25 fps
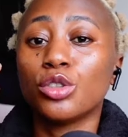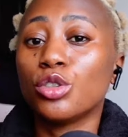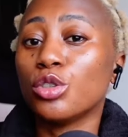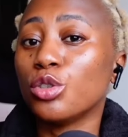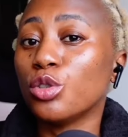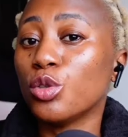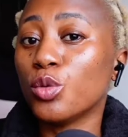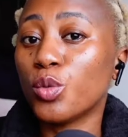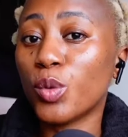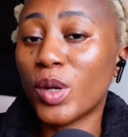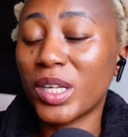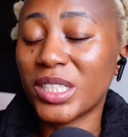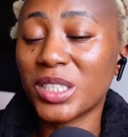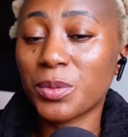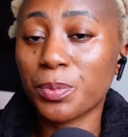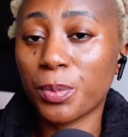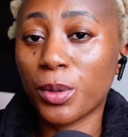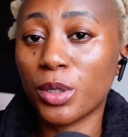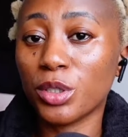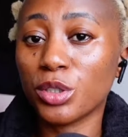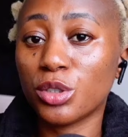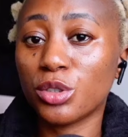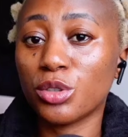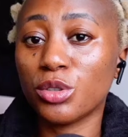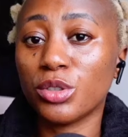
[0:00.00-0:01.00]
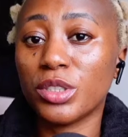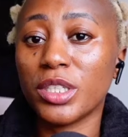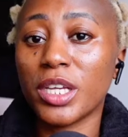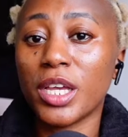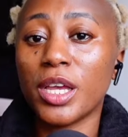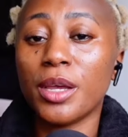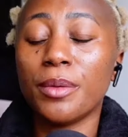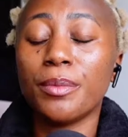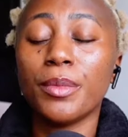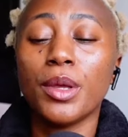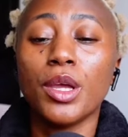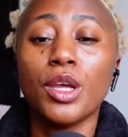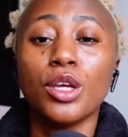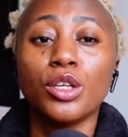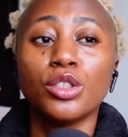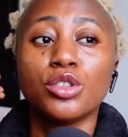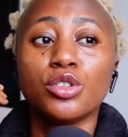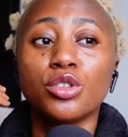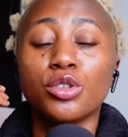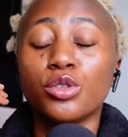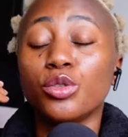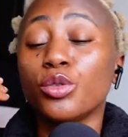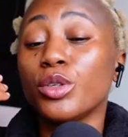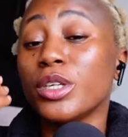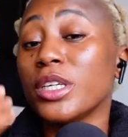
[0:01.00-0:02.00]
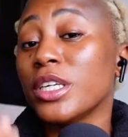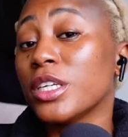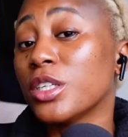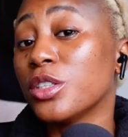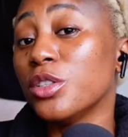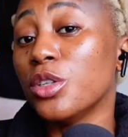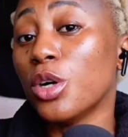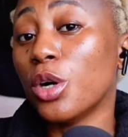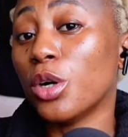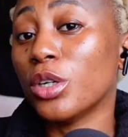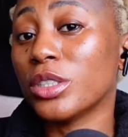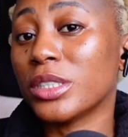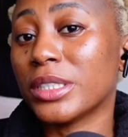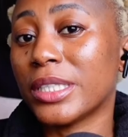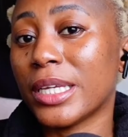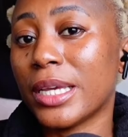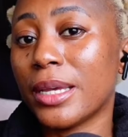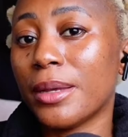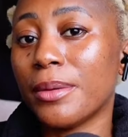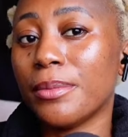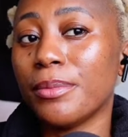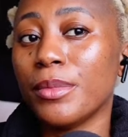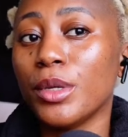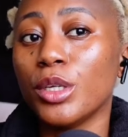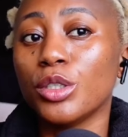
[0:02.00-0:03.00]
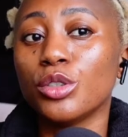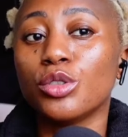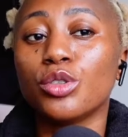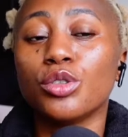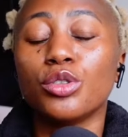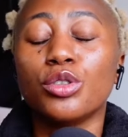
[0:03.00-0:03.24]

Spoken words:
Do you respond to them? Do you ignore them?